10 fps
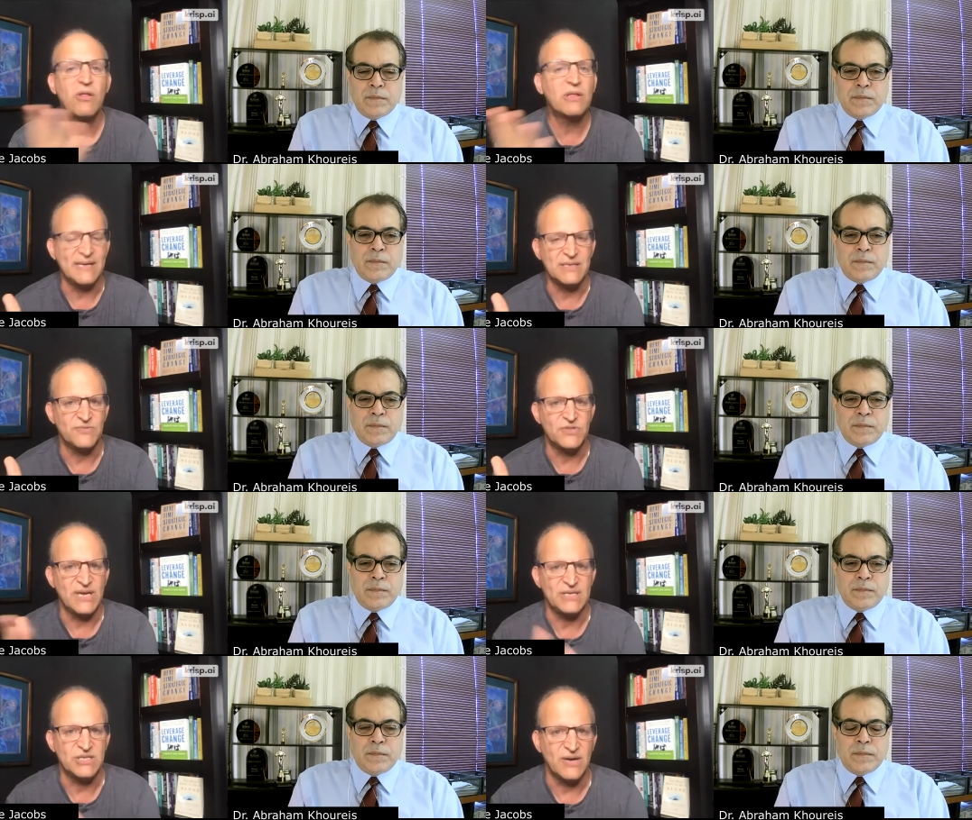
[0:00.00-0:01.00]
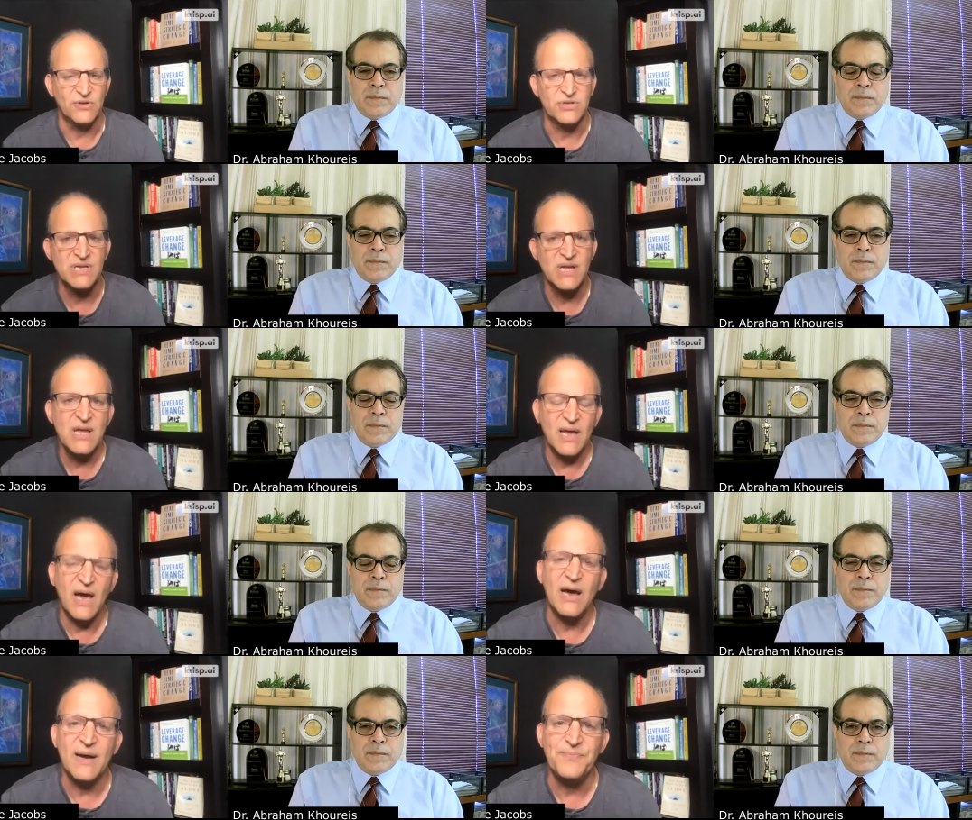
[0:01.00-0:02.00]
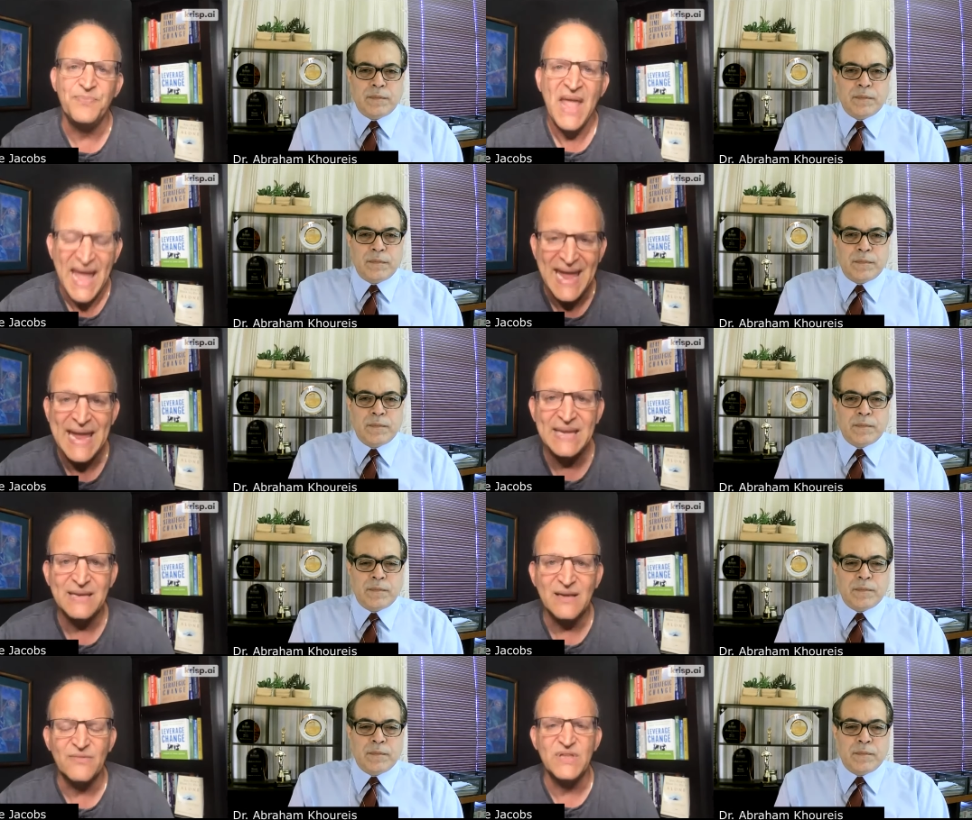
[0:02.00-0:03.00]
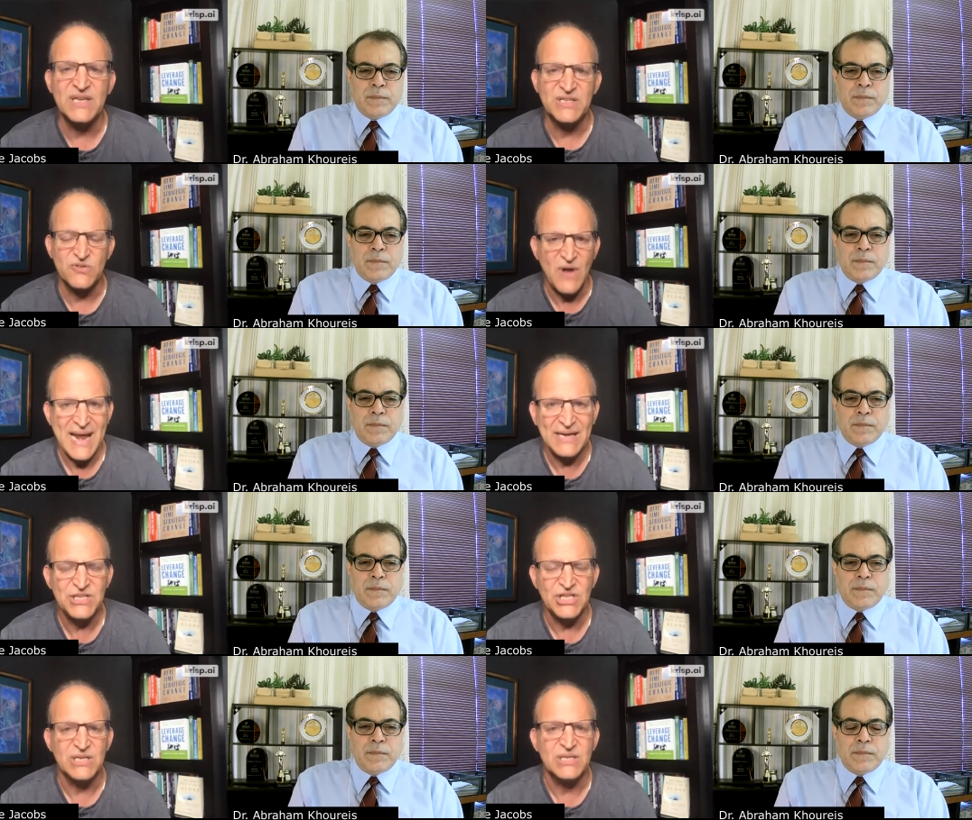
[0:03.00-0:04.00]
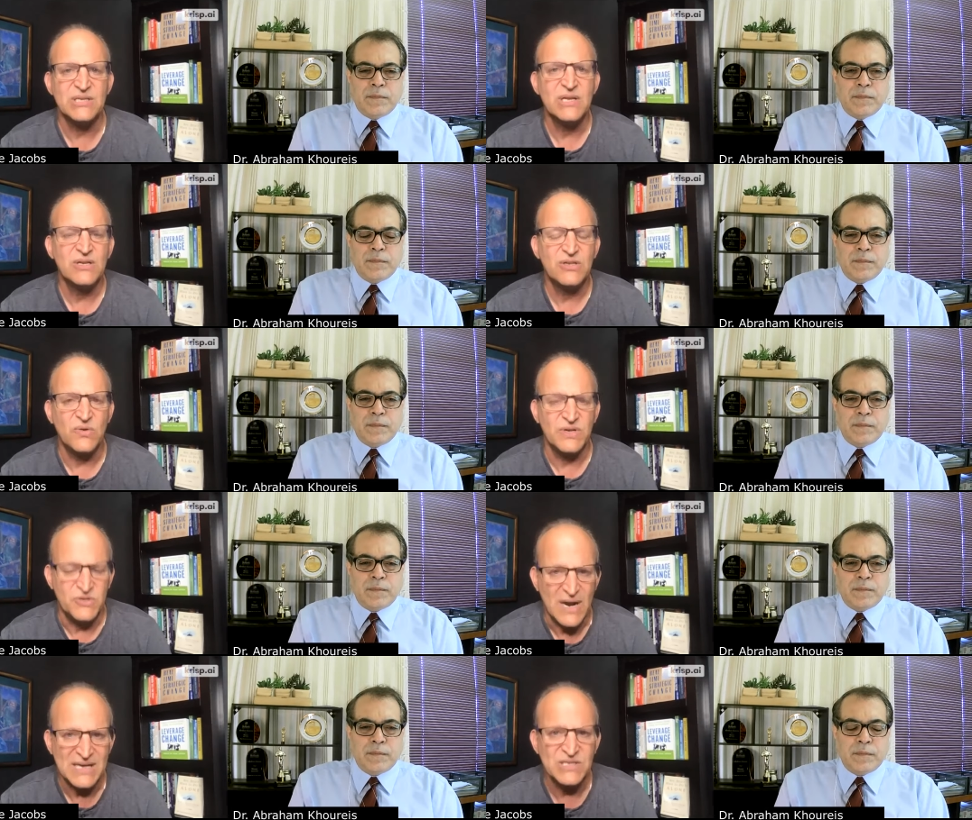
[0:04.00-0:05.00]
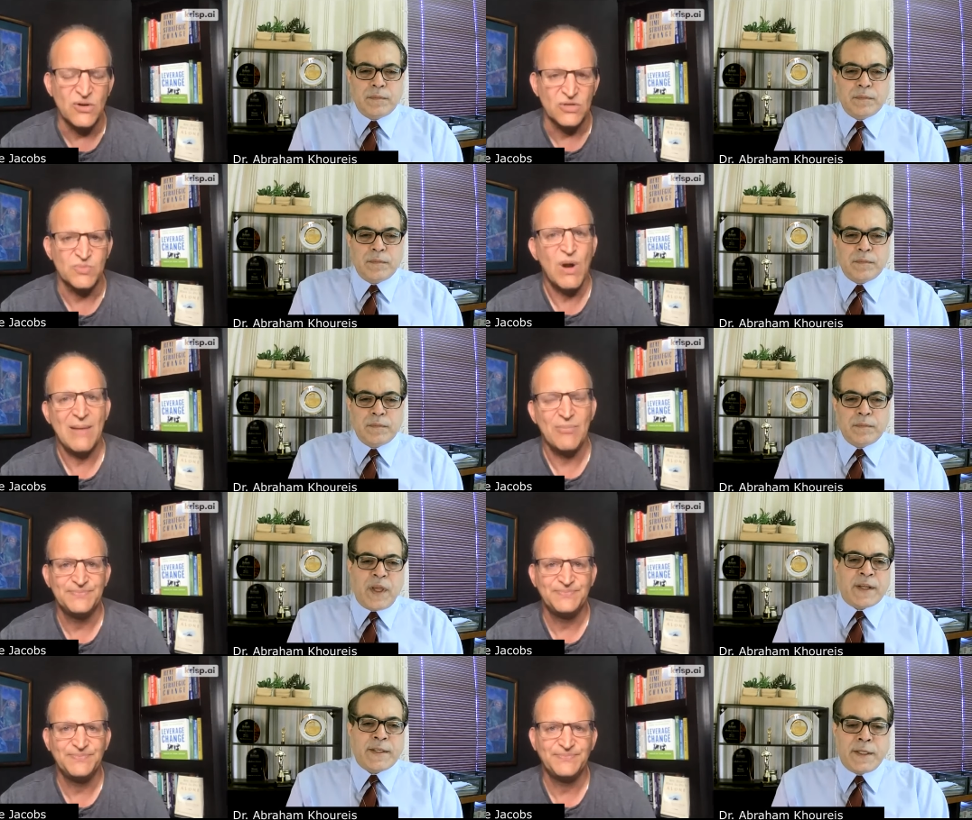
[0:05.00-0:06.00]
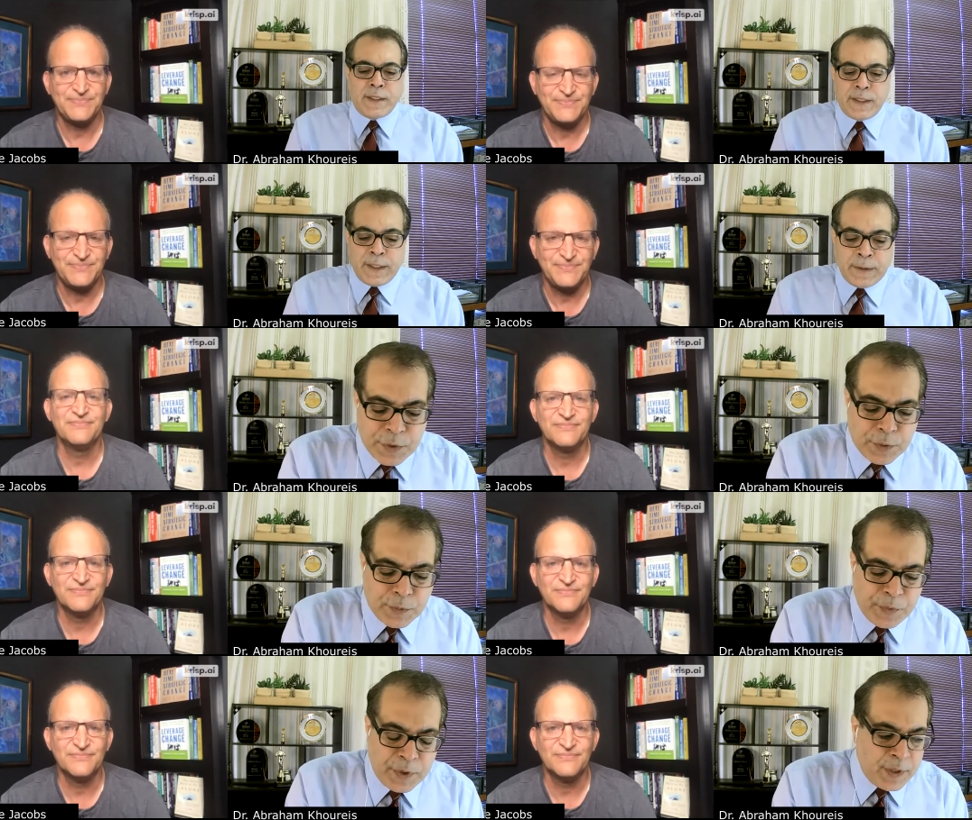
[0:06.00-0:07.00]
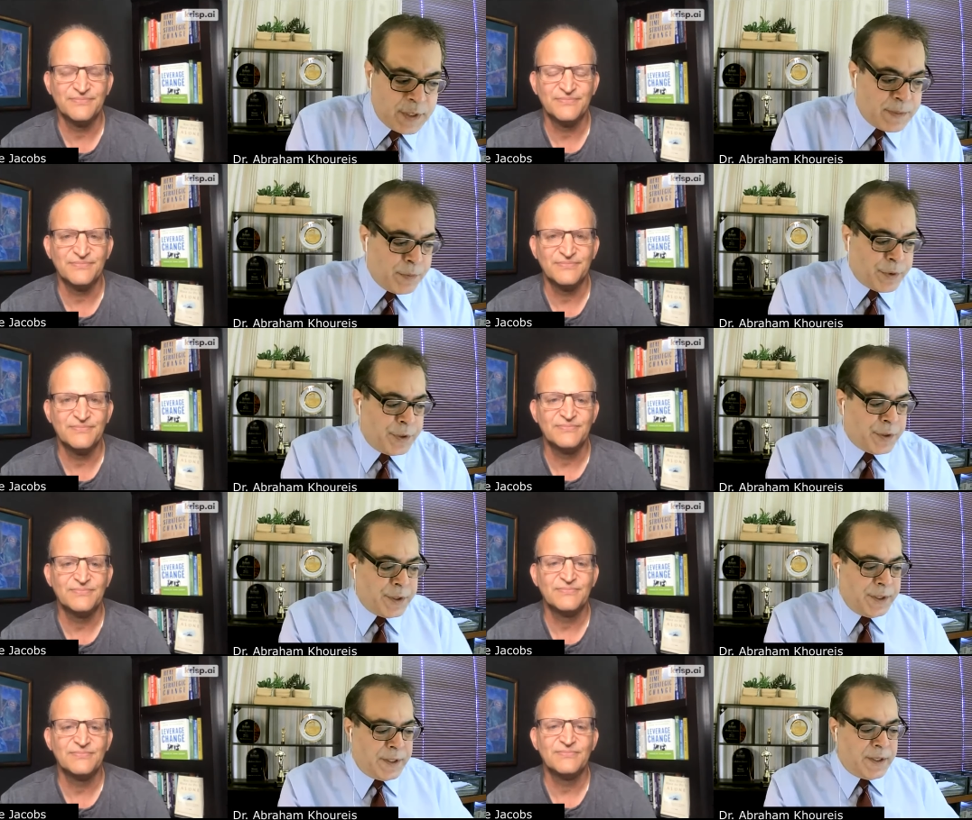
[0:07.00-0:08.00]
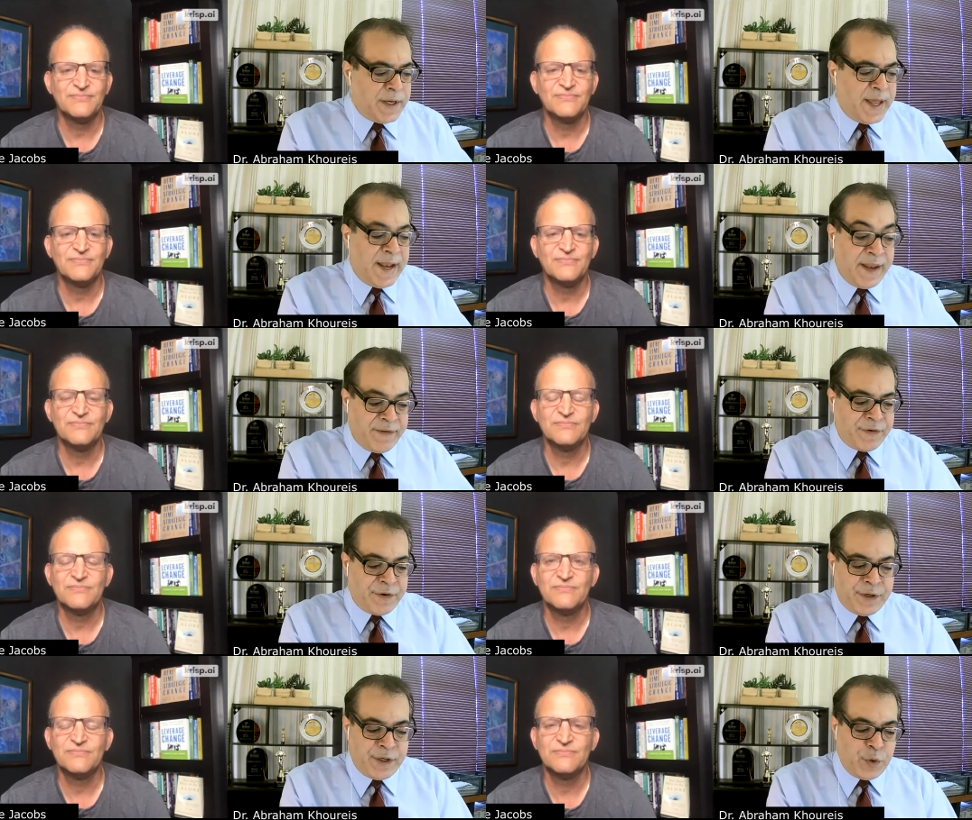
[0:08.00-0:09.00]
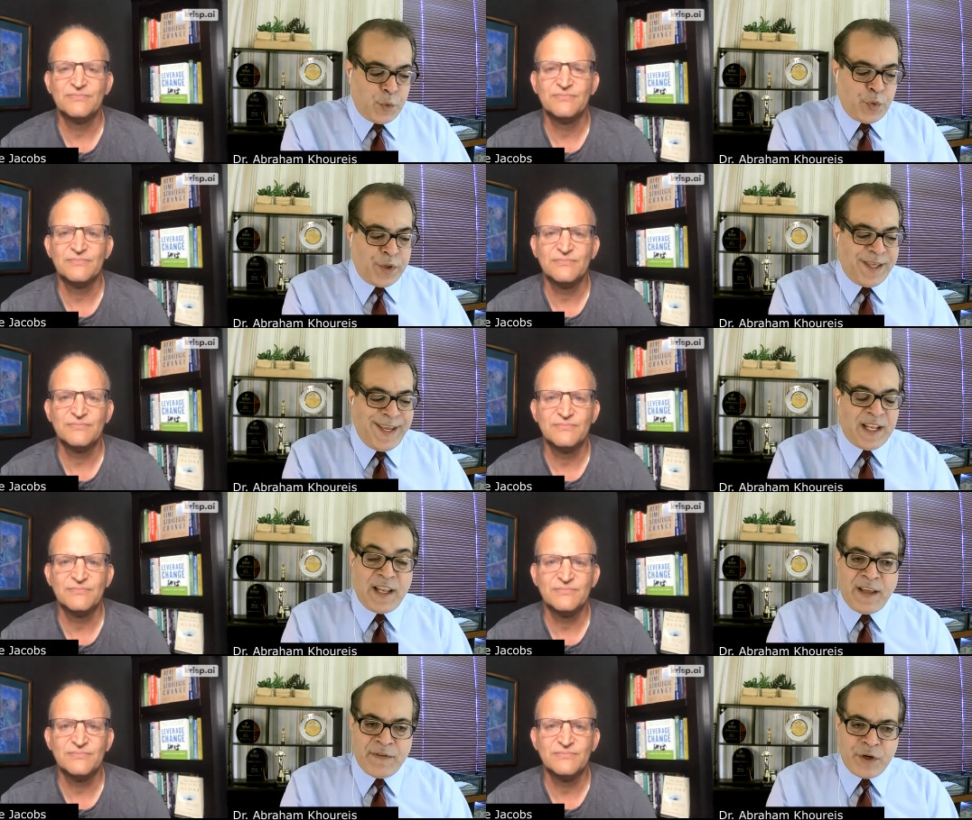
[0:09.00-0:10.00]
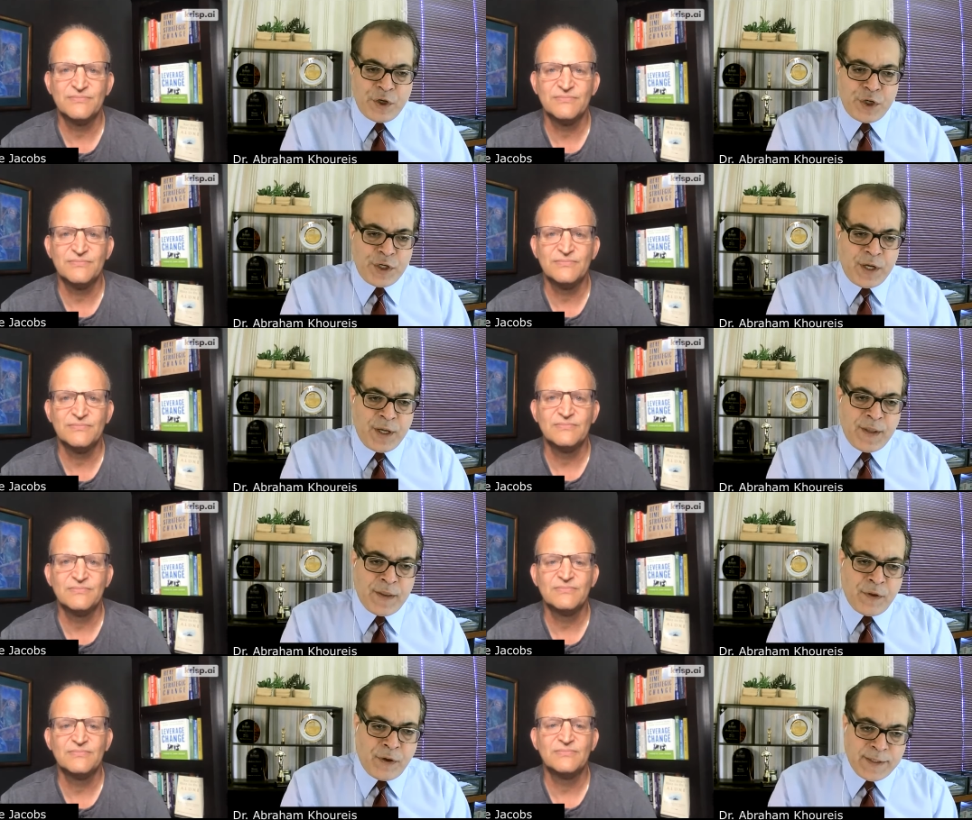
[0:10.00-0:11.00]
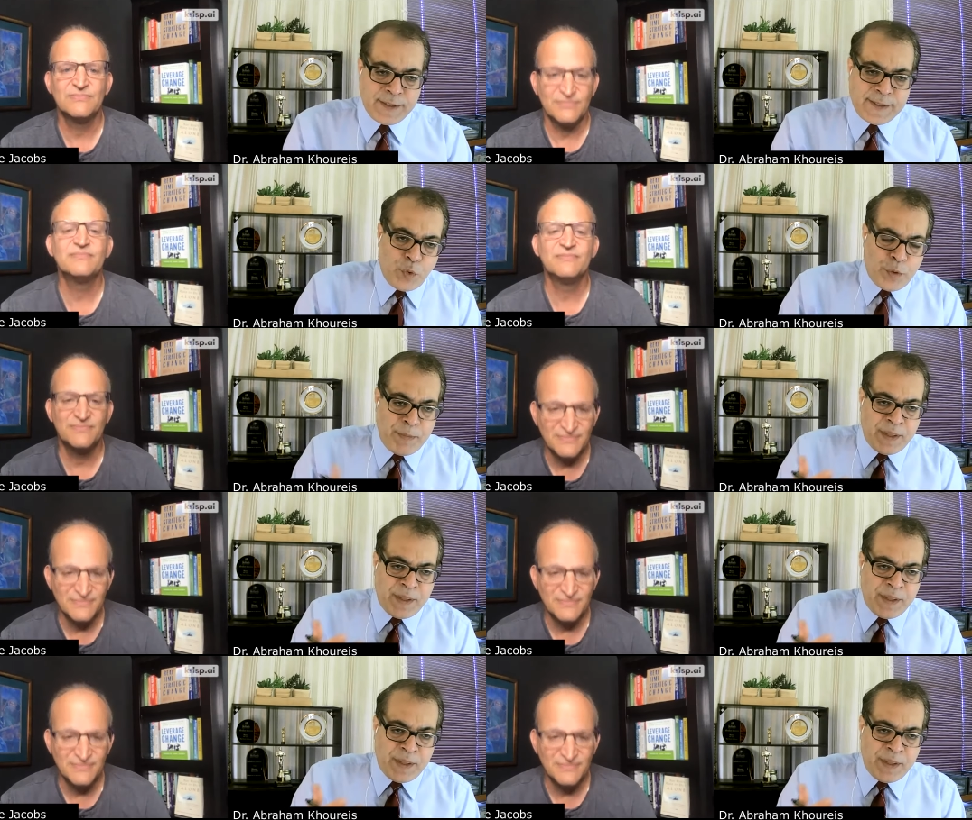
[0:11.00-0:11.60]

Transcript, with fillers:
Speaker 1: of change efforts, um, eight of these strategies to address those problems.
Speaker 2: Excellent. So in this book, you created a lever with eight leverage thoughts or